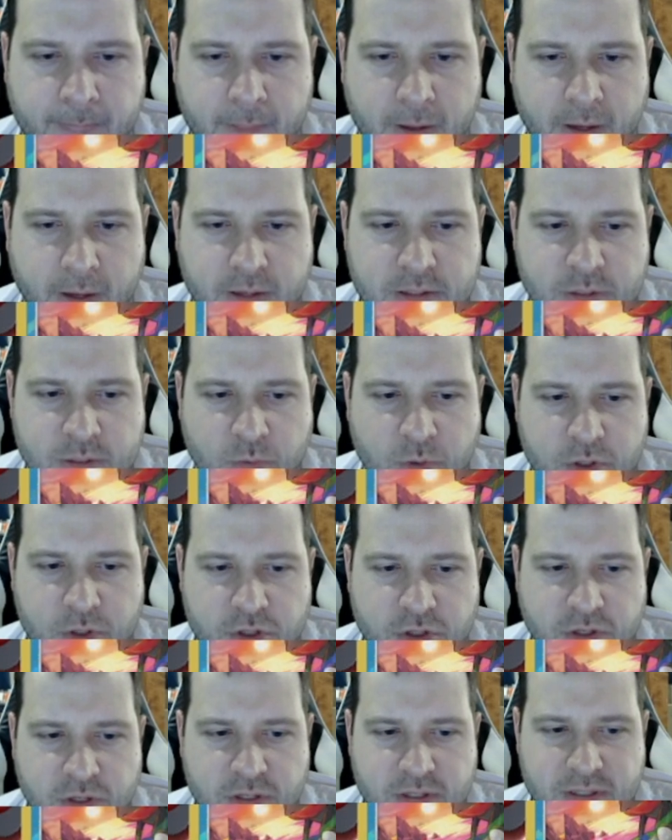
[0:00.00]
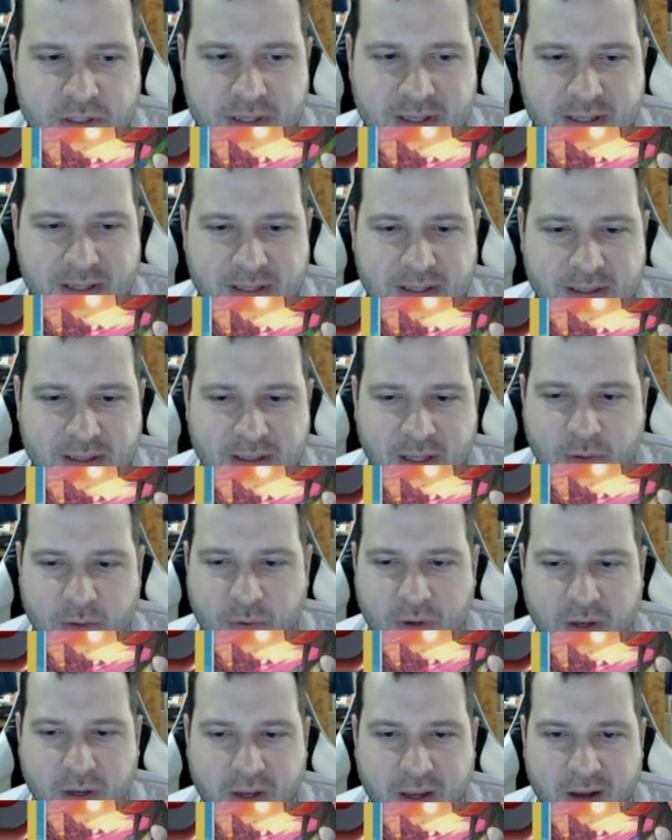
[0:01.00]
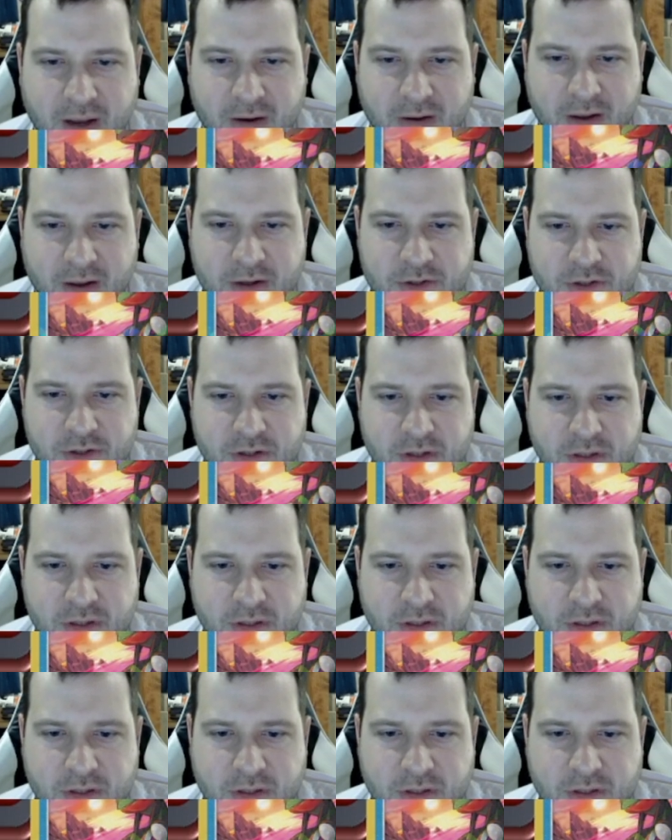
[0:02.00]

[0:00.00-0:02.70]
I guess the question is, think we can get a counter catcher?